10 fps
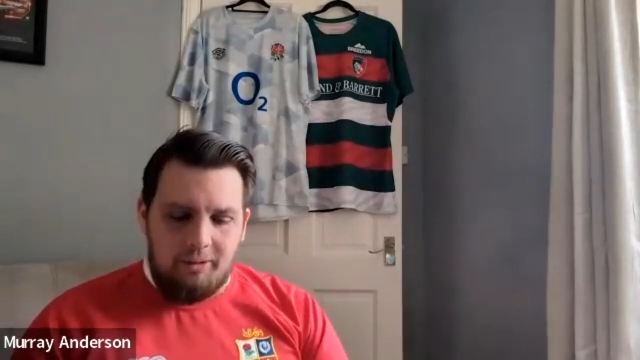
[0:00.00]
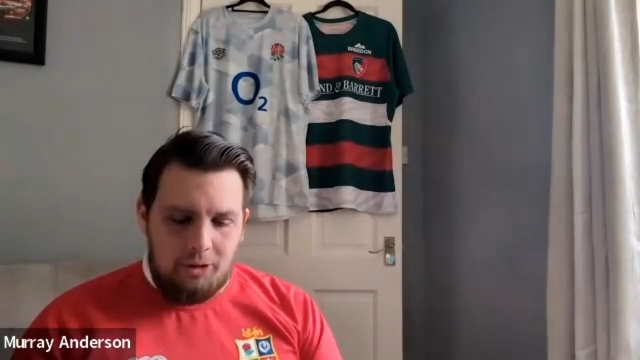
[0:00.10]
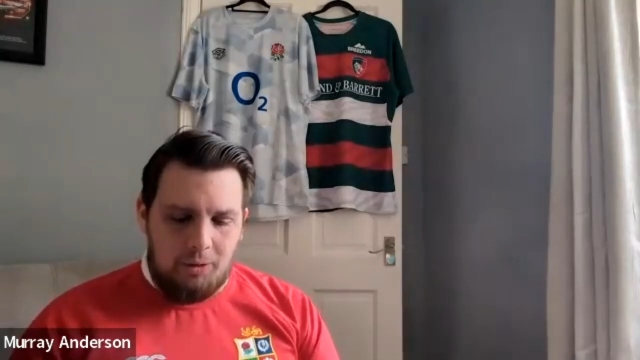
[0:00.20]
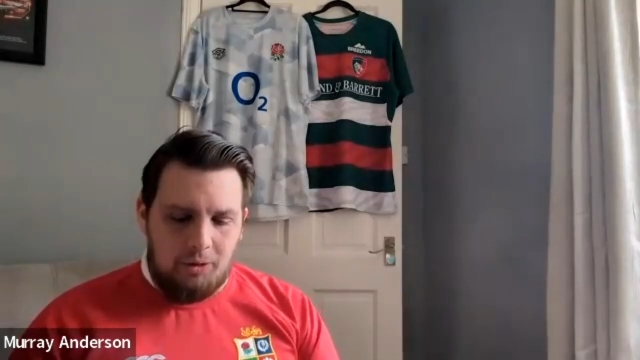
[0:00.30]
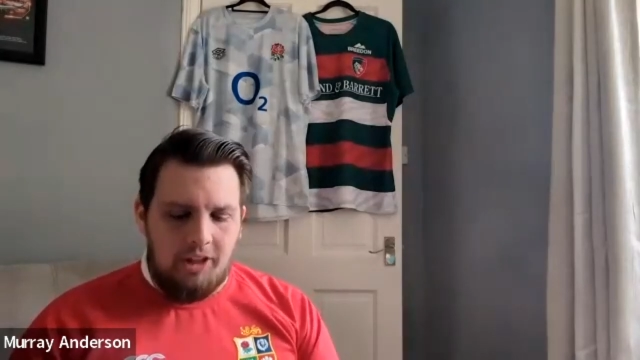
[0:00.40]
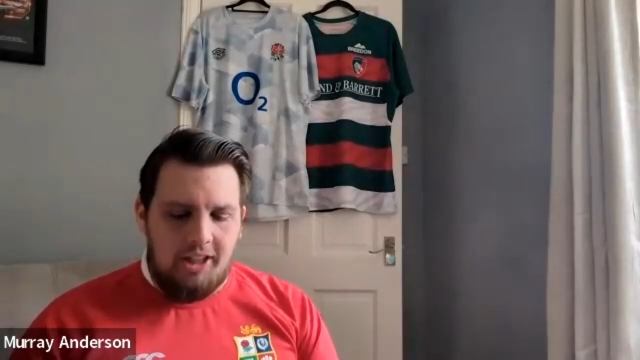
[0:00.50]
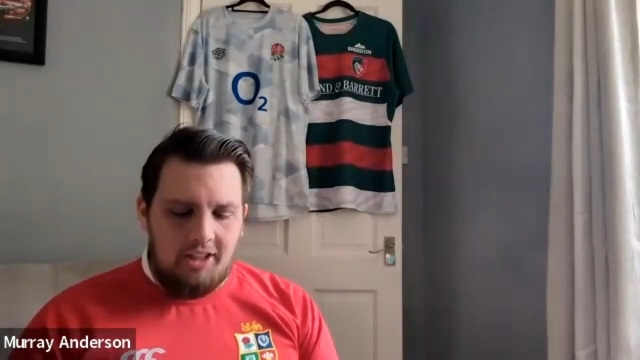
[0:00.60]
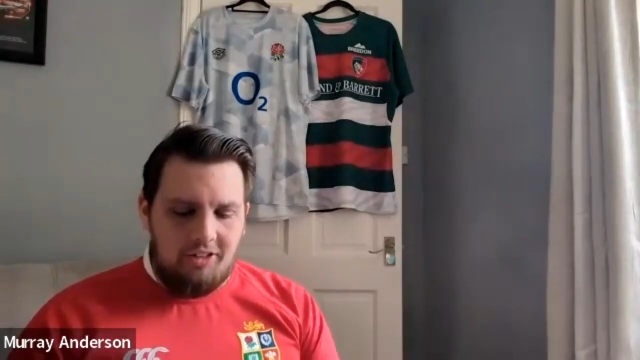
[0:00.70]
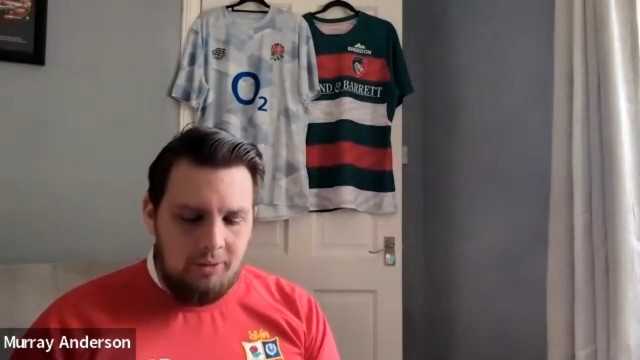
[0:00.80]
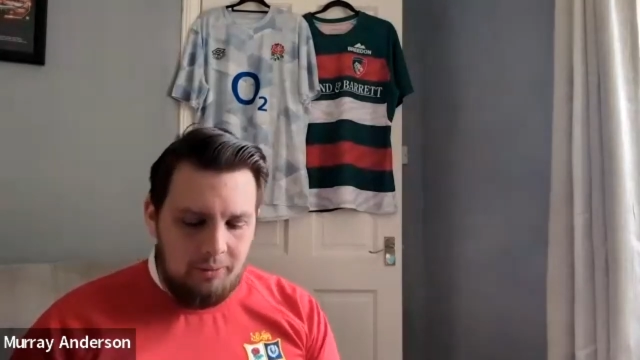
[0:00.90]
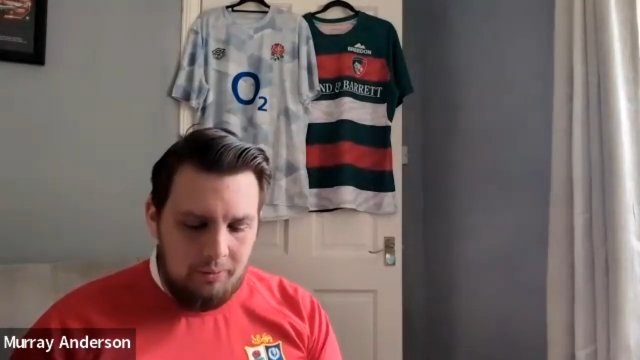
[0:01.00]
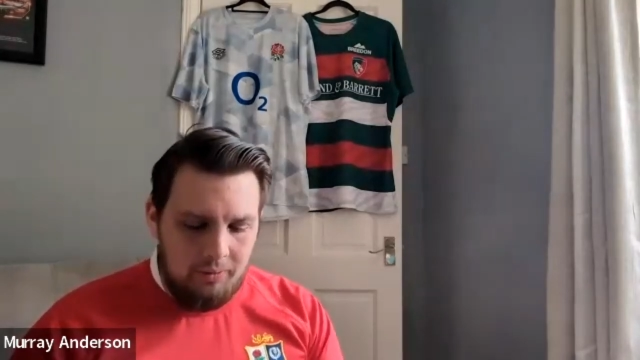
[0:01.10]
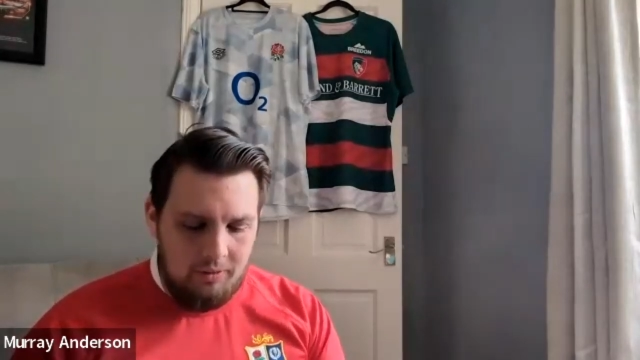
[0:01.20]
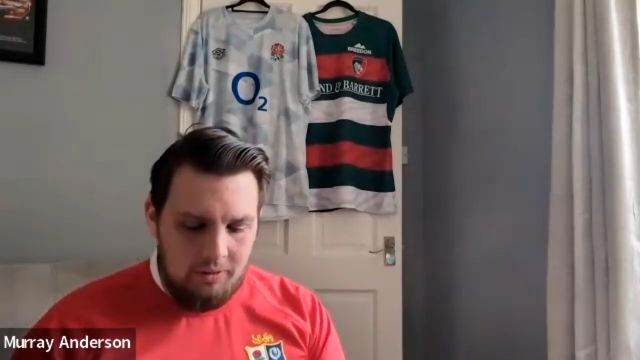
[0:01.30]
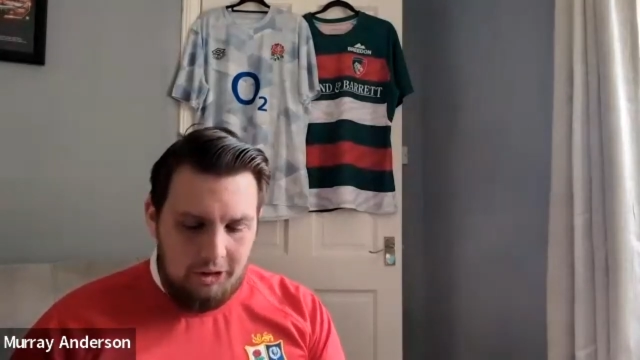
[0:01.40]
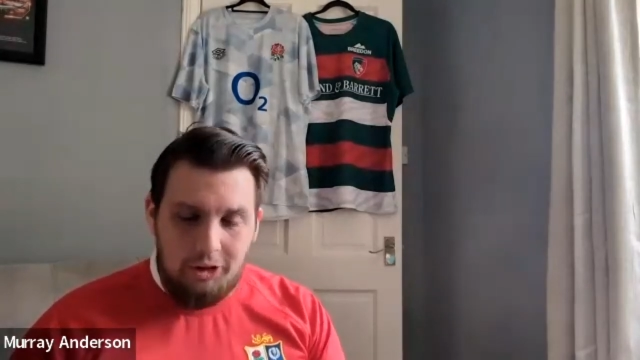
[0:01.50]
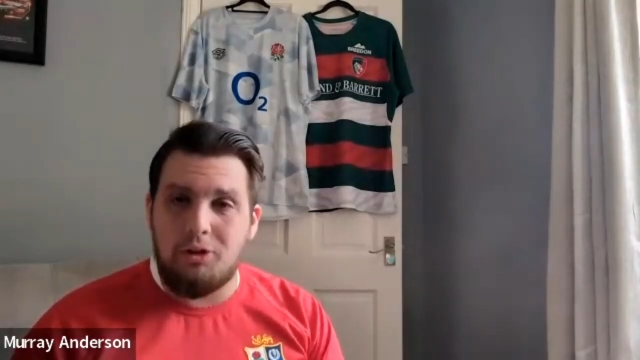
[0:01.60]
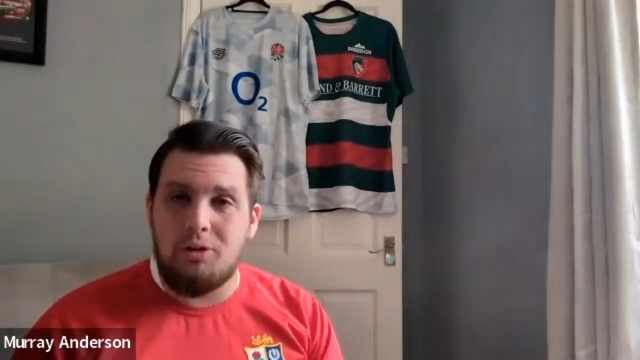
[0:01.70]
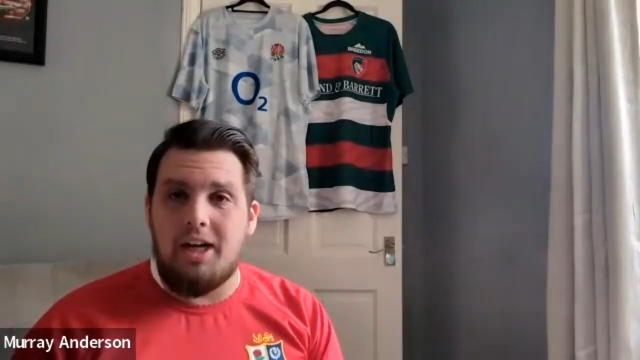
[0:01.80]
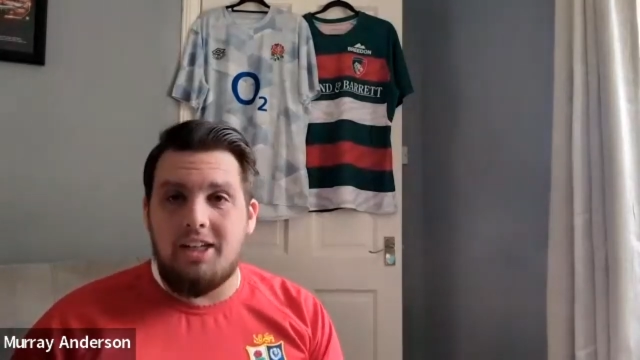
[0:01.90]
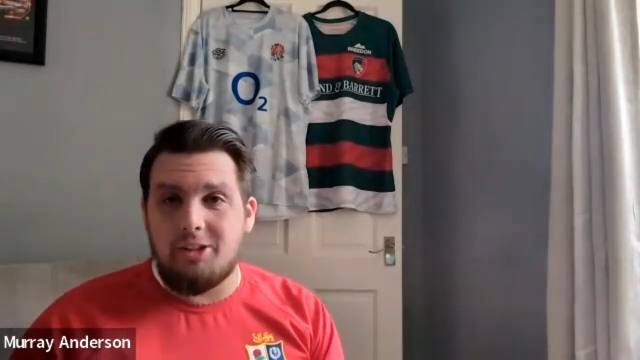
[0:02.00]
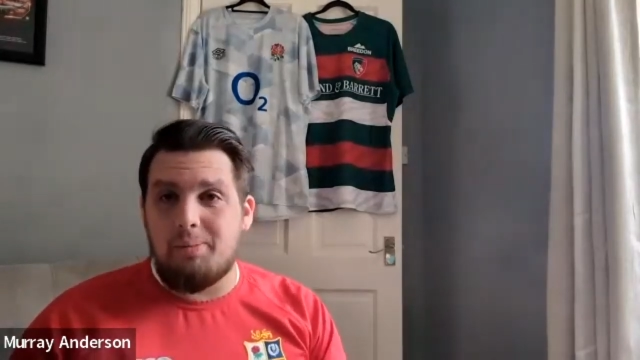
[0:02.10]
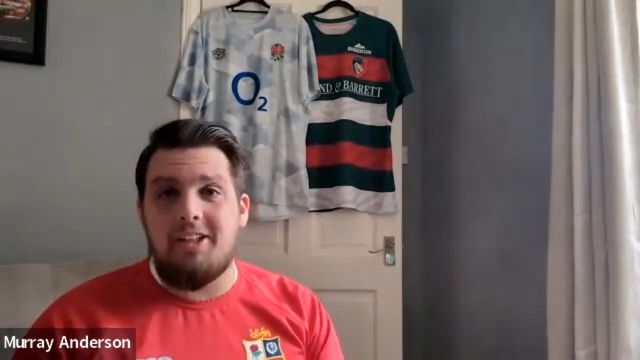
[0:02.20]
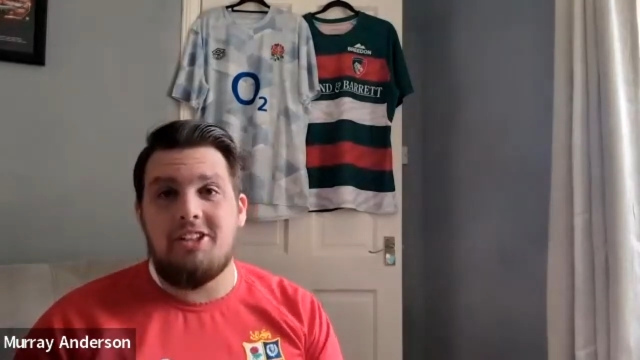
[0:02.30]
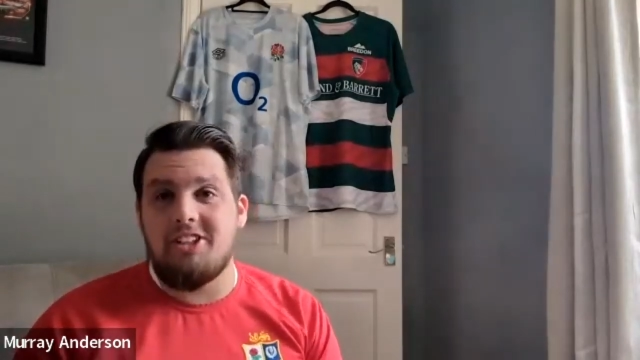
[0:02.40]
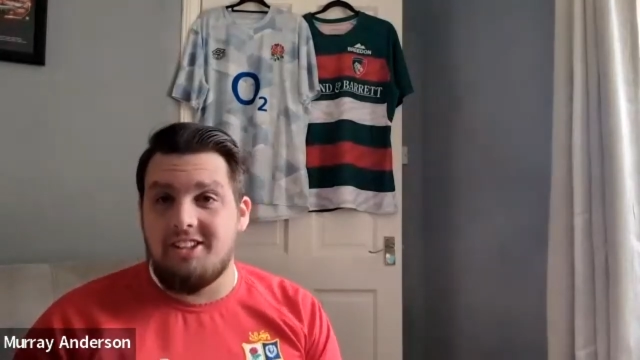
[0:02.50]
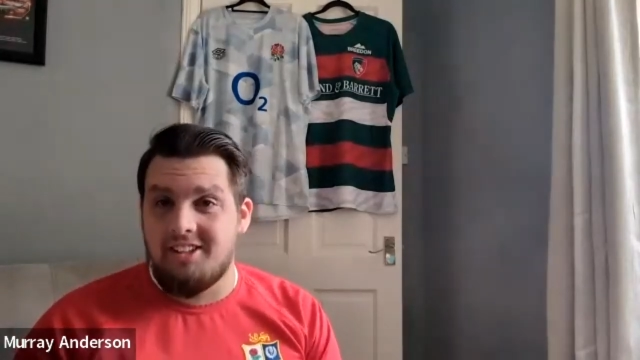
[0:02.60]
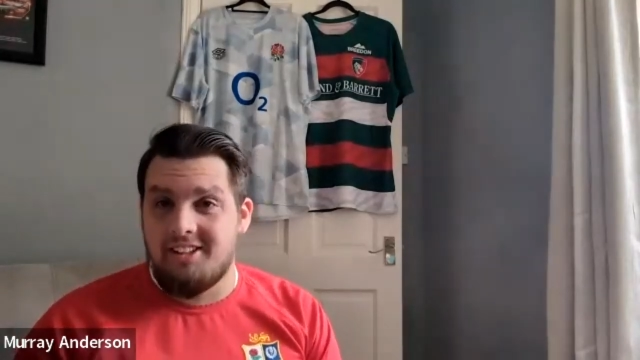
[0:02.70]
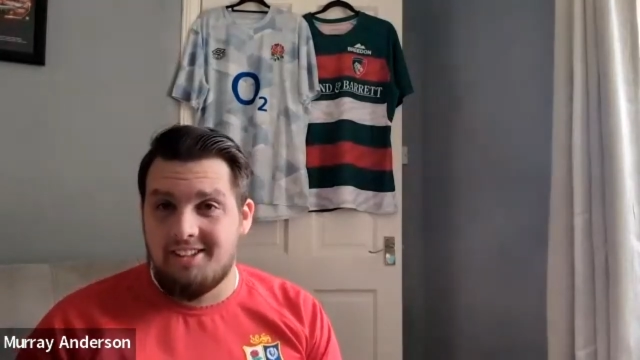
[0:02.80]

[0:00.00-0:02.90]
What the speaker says: So we're going to get to know you as a person.